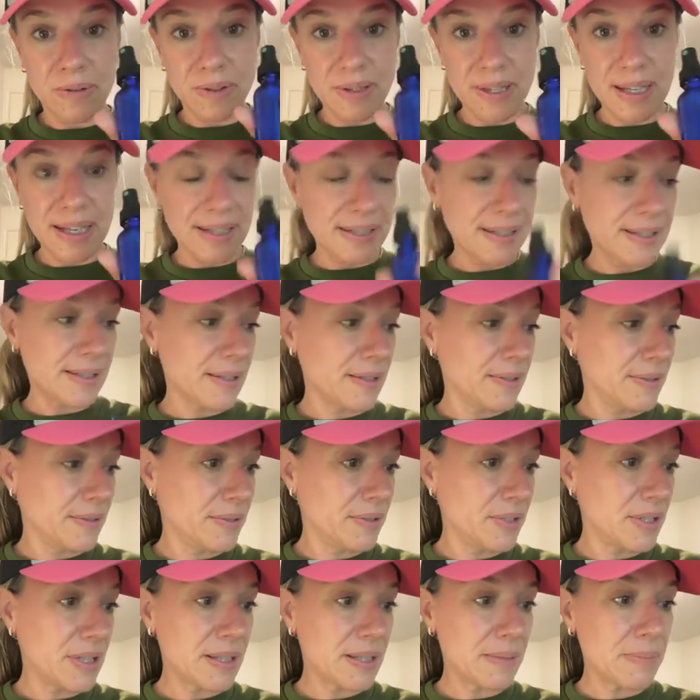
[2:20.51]
This.
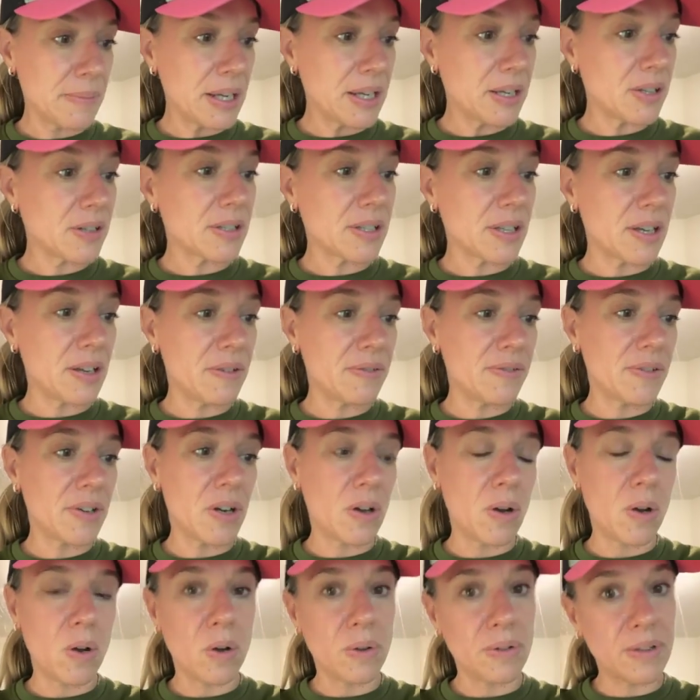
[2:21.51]
Just make yourself,
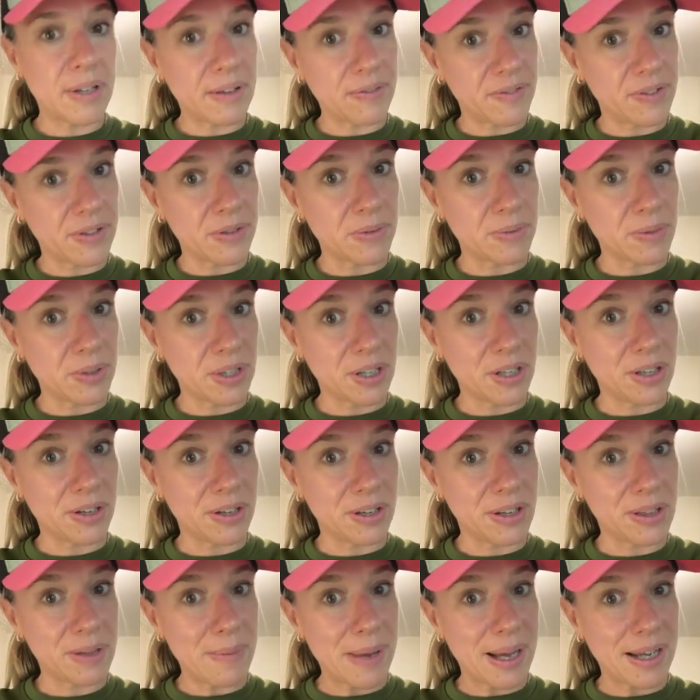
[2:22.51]
that feels really
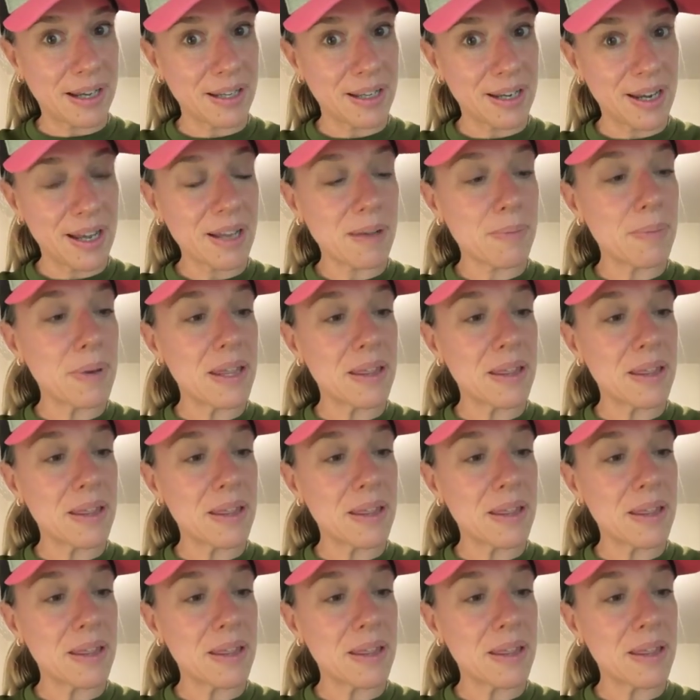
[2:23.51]
good on the back of the neck,